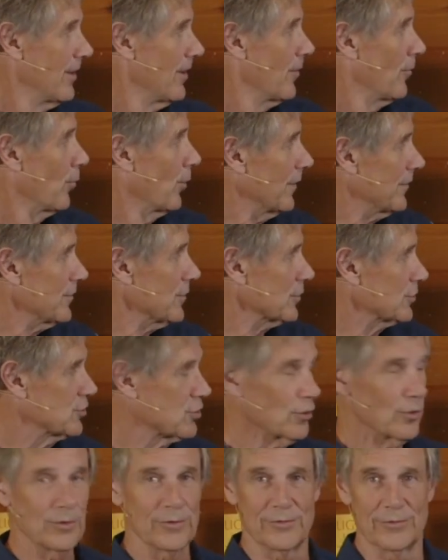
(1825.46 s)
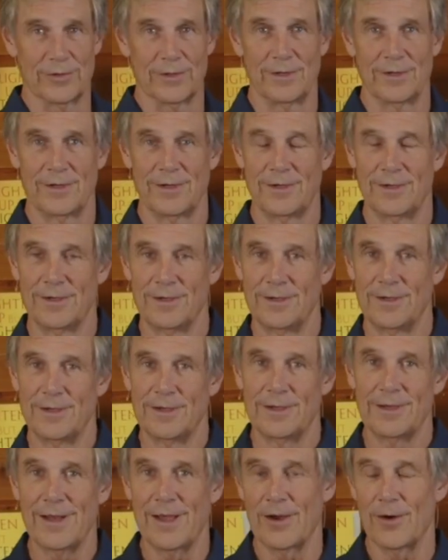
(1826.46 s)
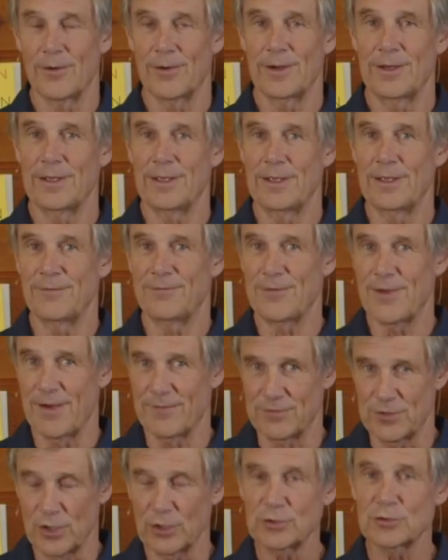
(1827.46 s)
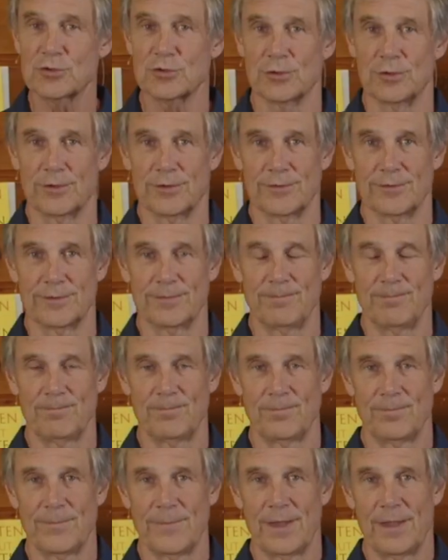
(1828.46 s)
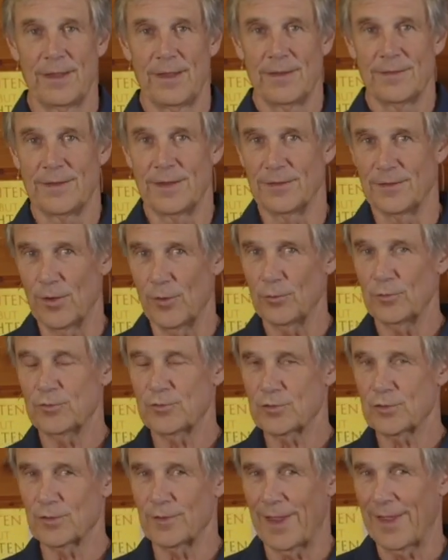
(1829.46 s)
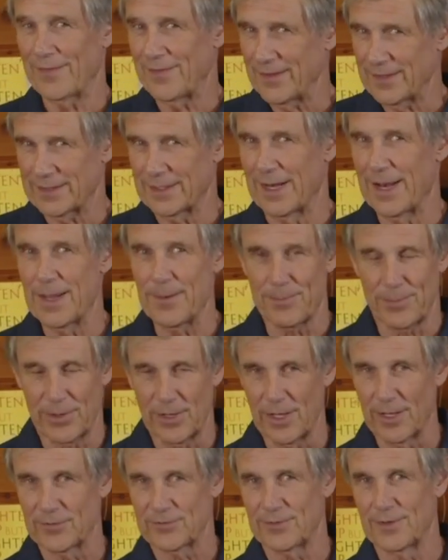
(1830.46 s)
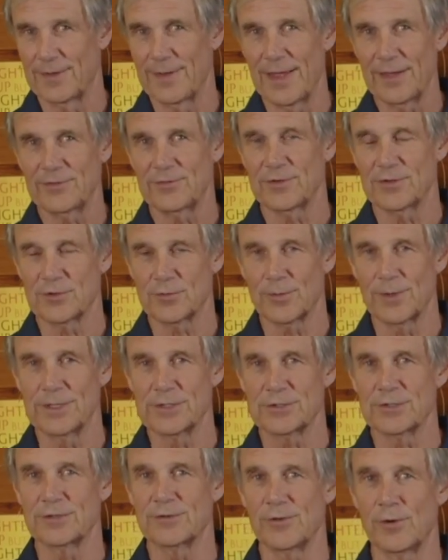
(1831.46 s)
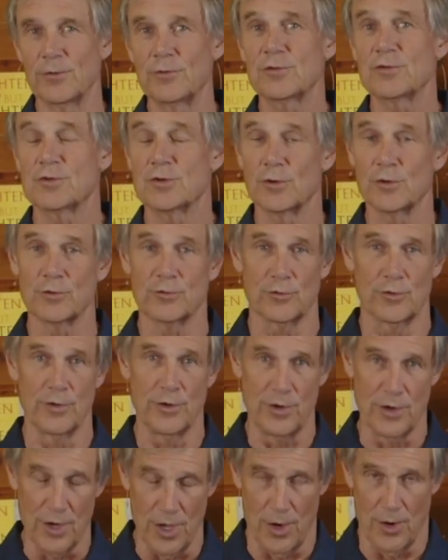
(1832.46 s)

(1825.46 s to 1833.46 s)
With your children. Now, if you have young children, then those children, I think an A+ in that situation is those children